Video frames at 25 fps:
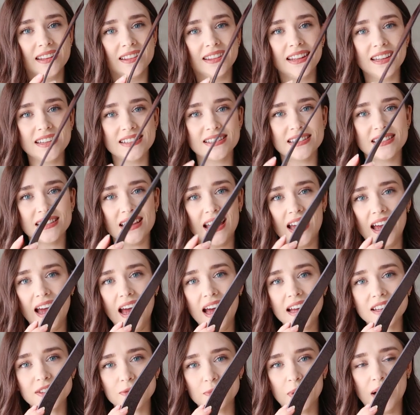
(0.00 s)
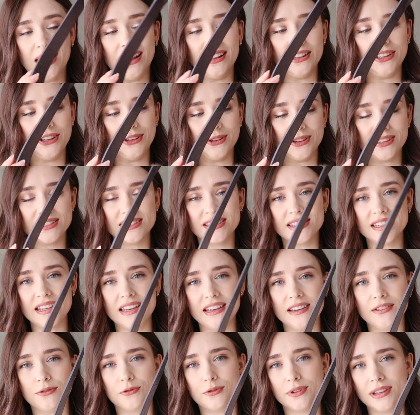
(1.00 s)
This as well, you can
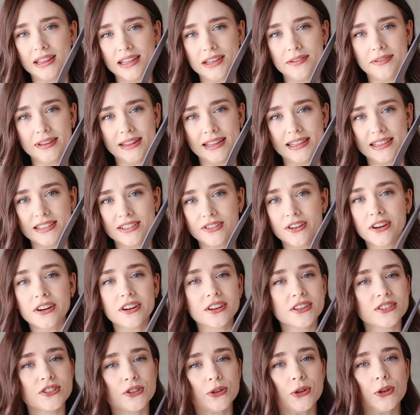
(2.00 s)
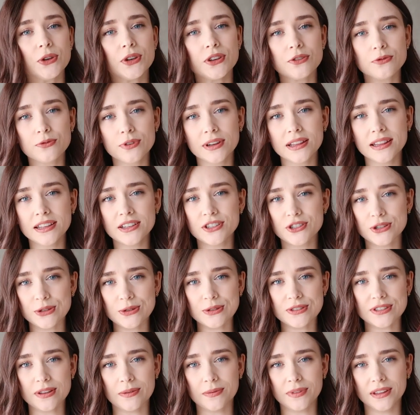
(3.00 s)
see really dark, so you can really
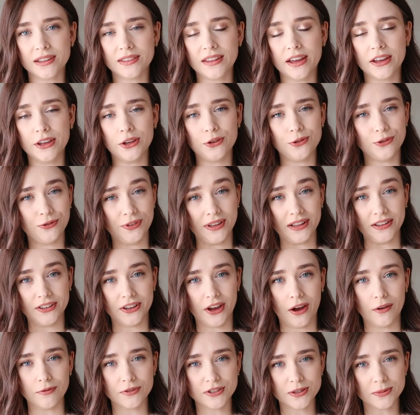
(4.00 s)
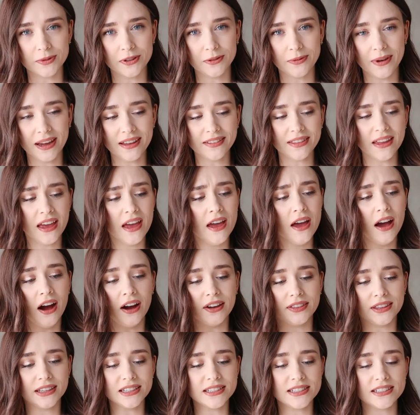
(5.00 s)
choose something that you feel comfortable with. I
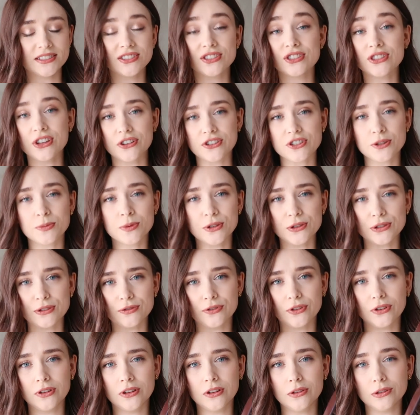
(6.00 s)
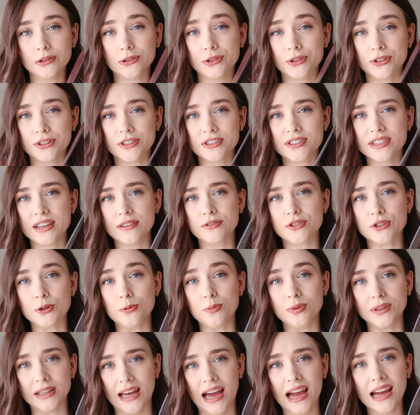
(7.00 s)
think it is such a beautiful alternative to
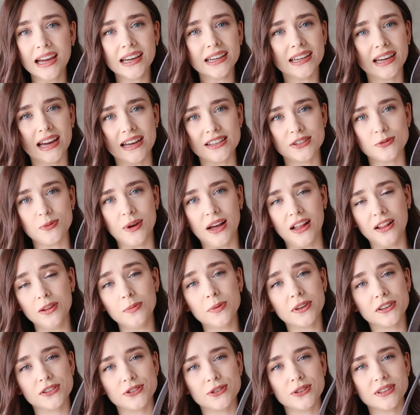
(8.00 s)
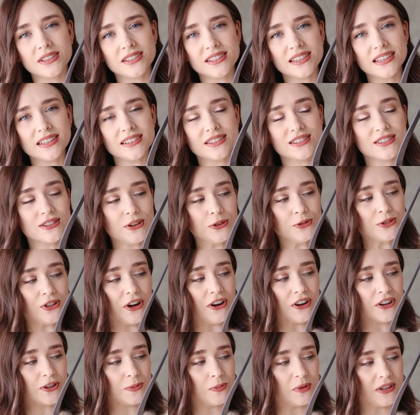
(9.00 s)
black as well, because you can see it's so
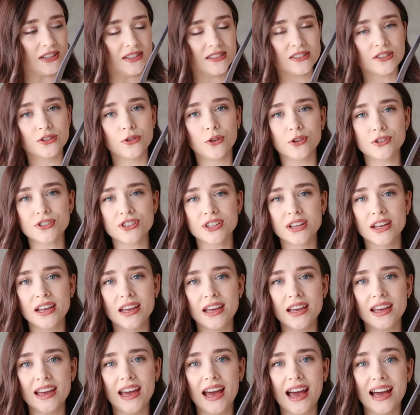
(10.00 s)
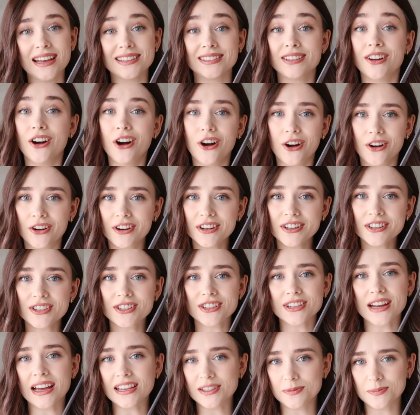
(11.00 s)
dark, but it's not as harsh
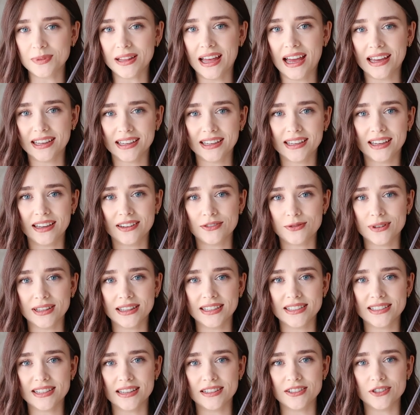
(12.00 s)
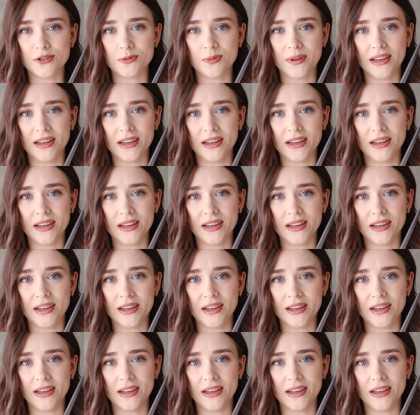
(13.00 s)
as black can really tend to